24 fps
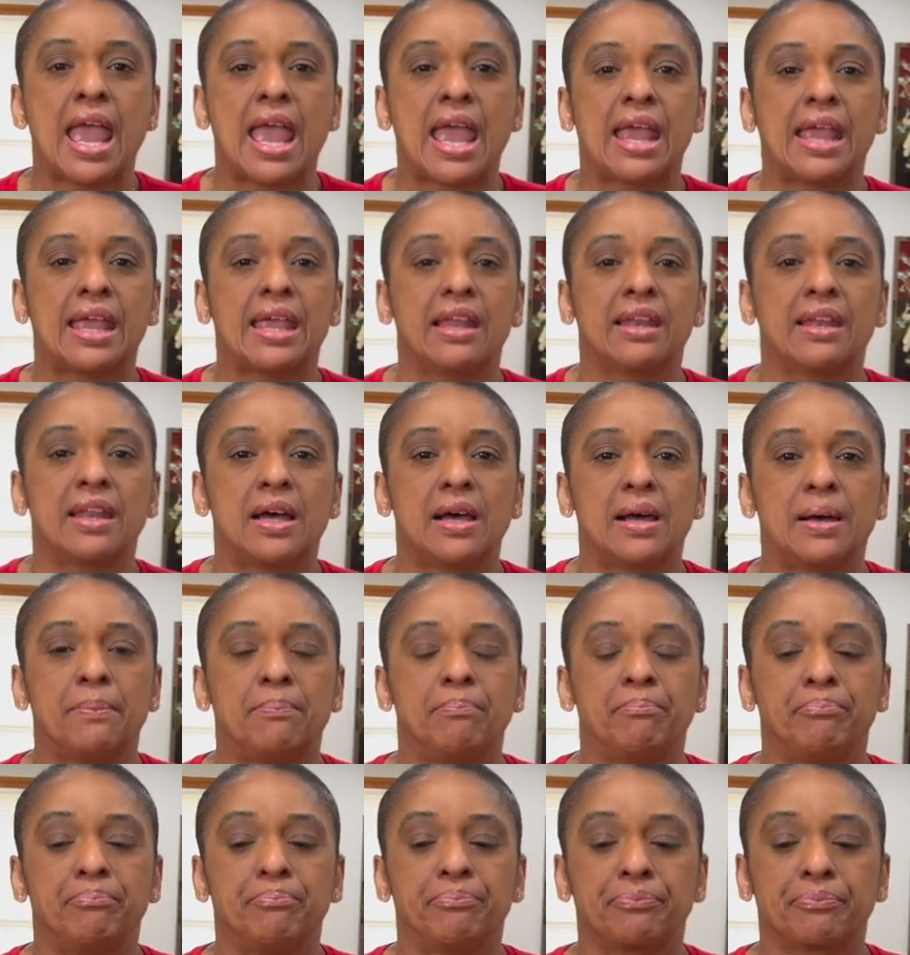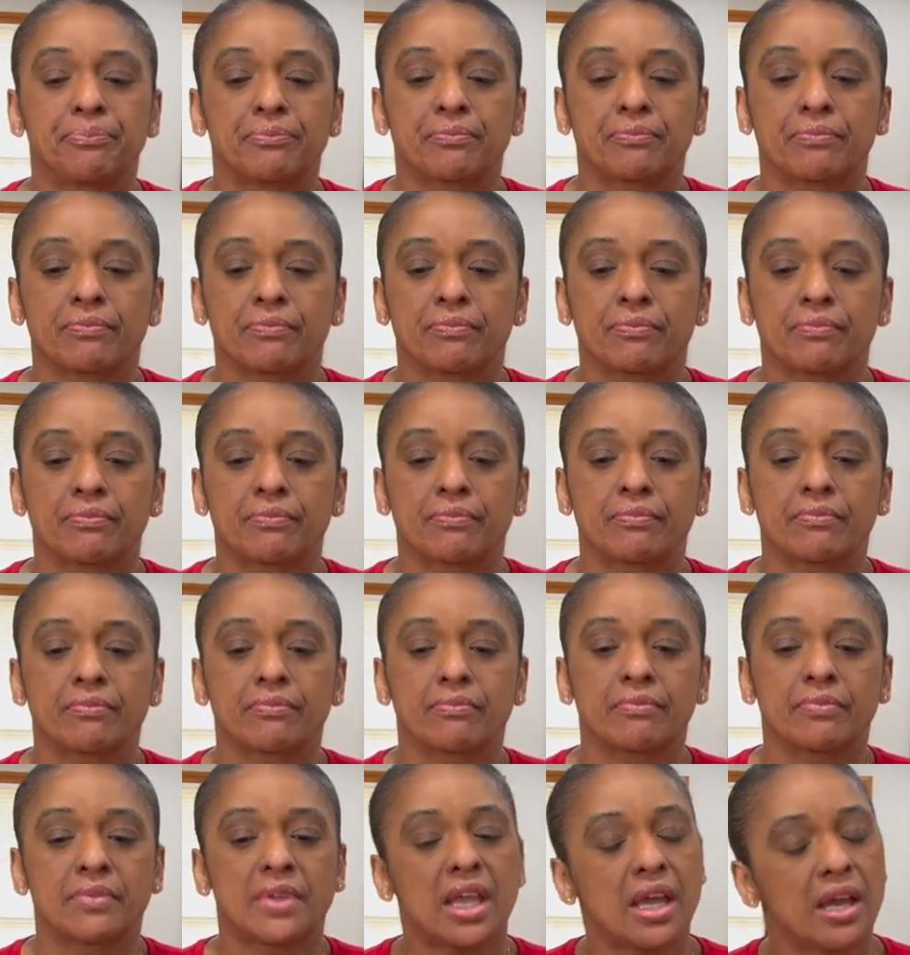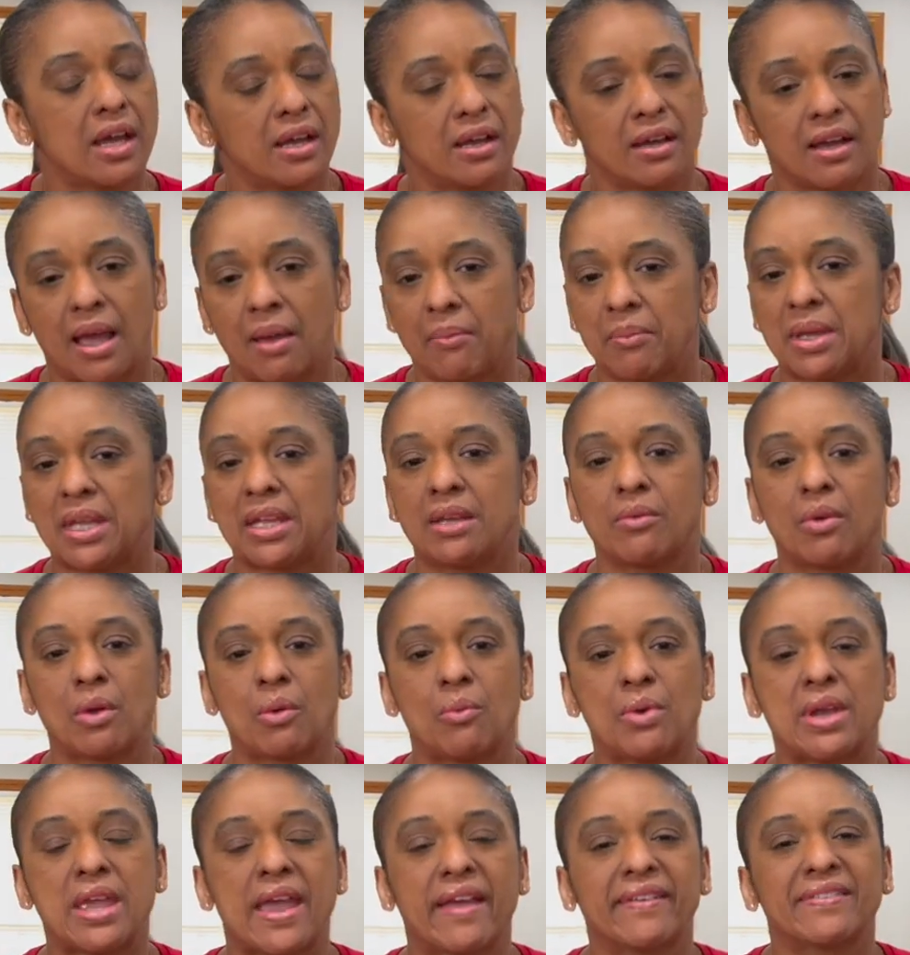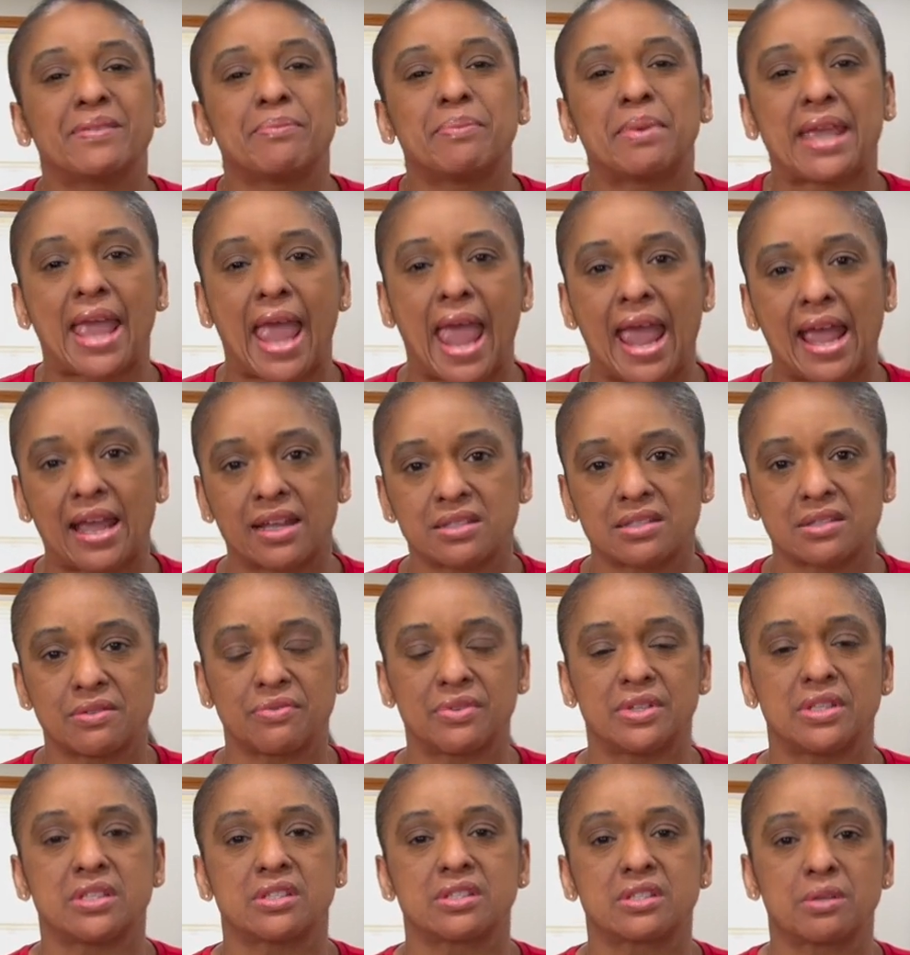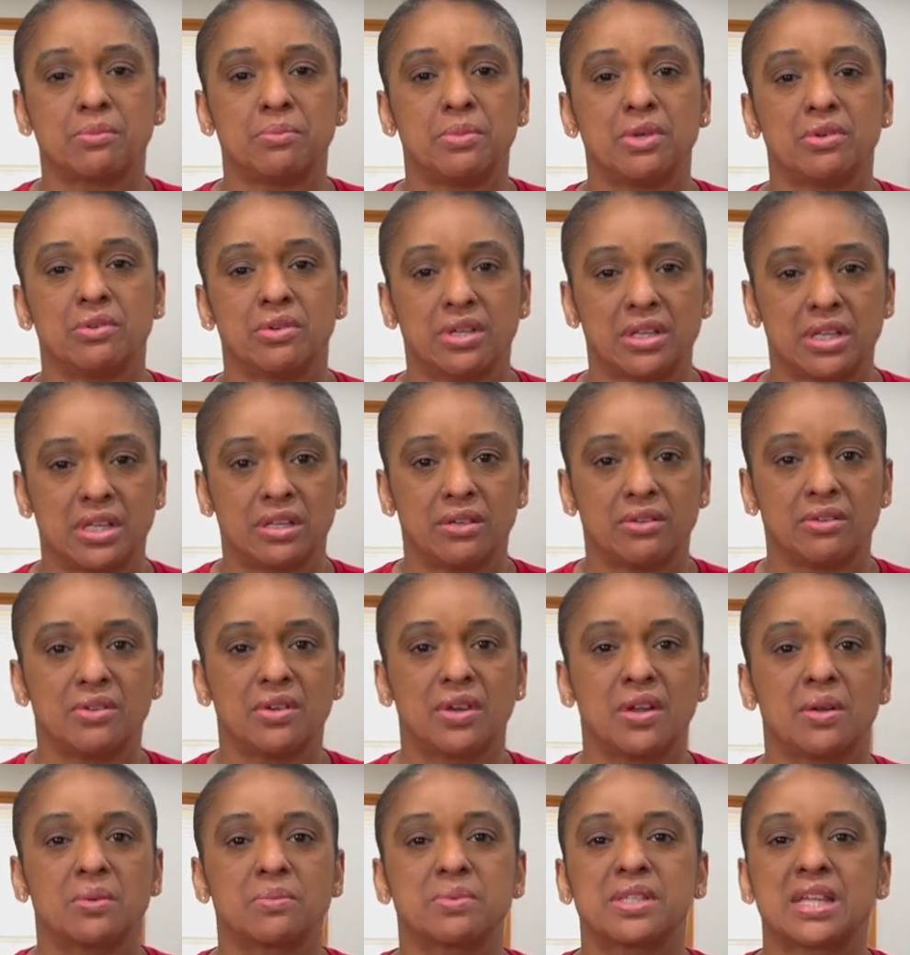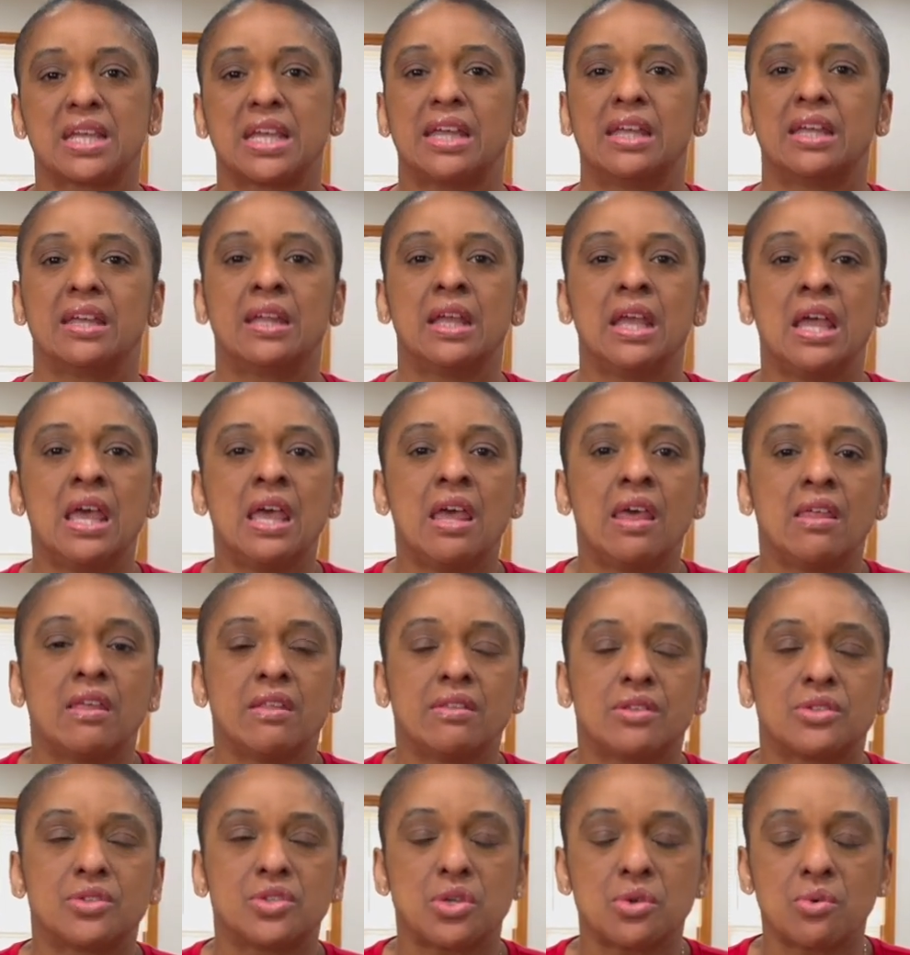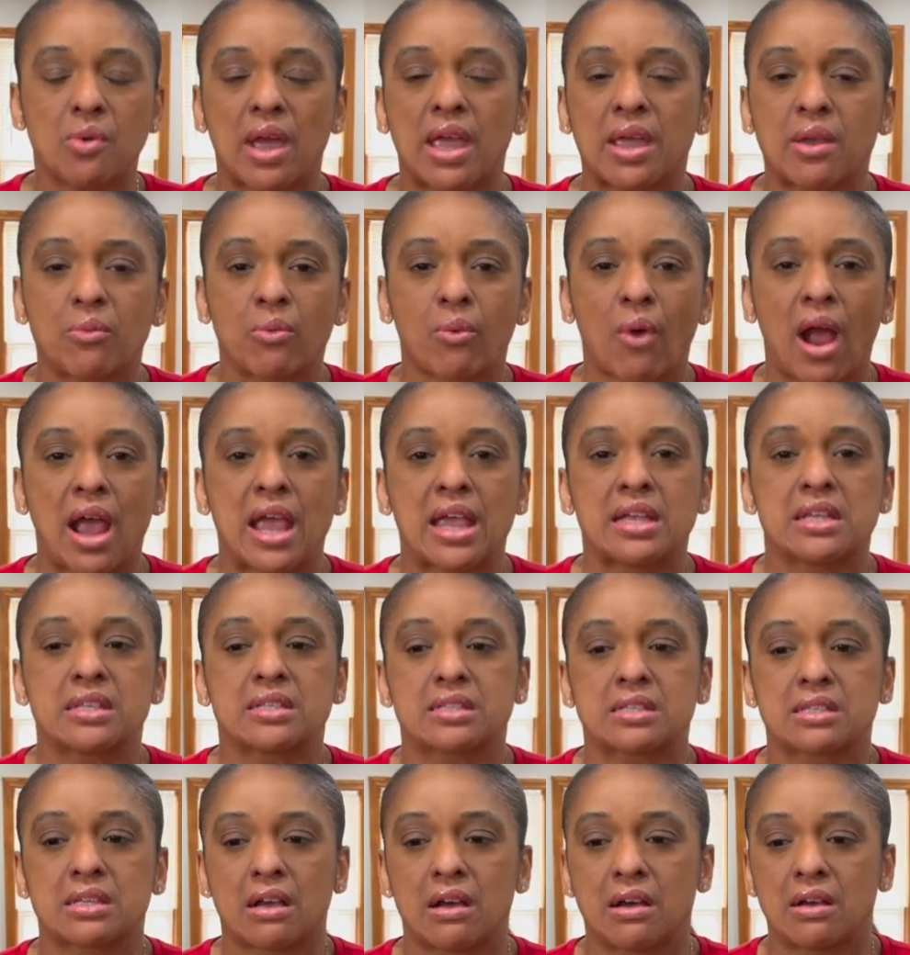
And yeah, I mean, we have to be active in this community. You know what I'm saying? 2A rights,